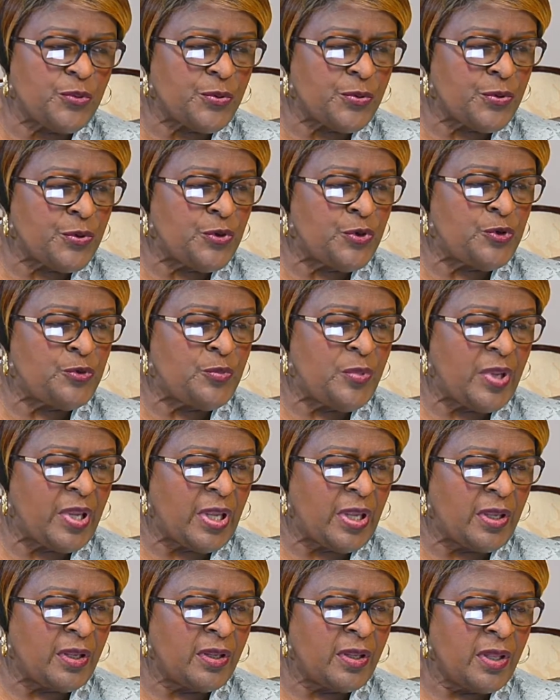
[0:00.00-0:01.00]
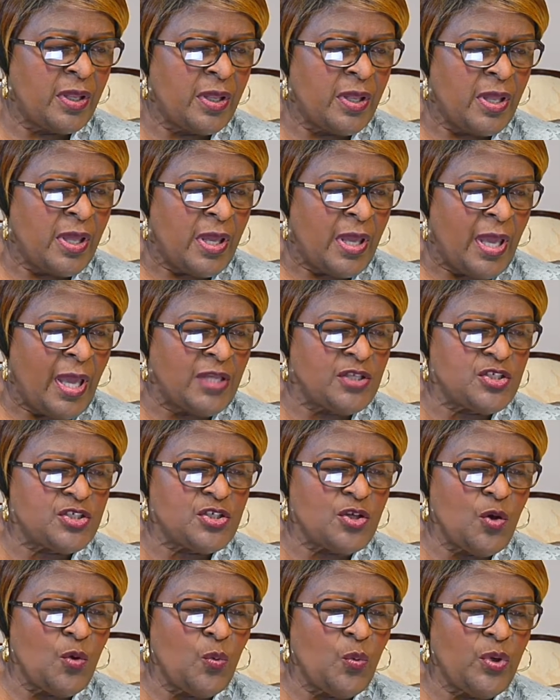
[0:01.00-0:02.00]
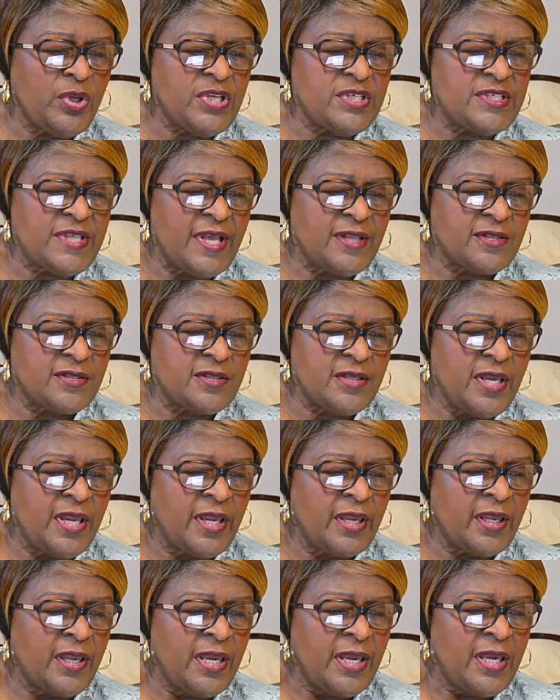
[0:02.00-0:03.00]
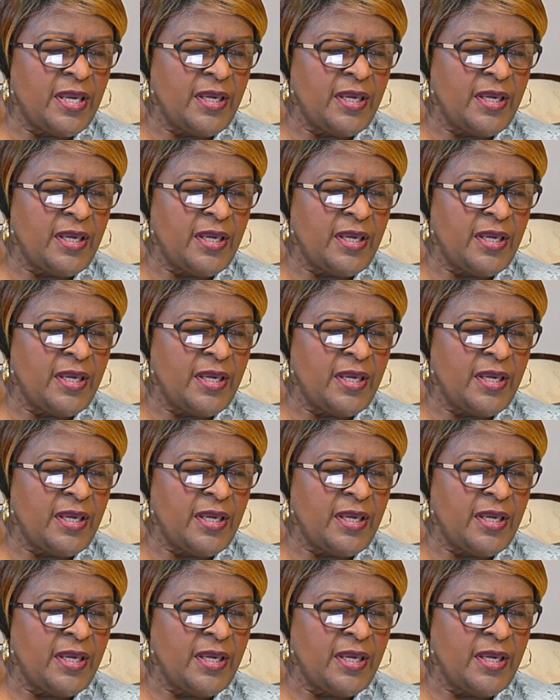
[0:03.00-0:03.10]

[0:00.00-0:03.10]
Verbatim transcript: through me." And so what is that saying?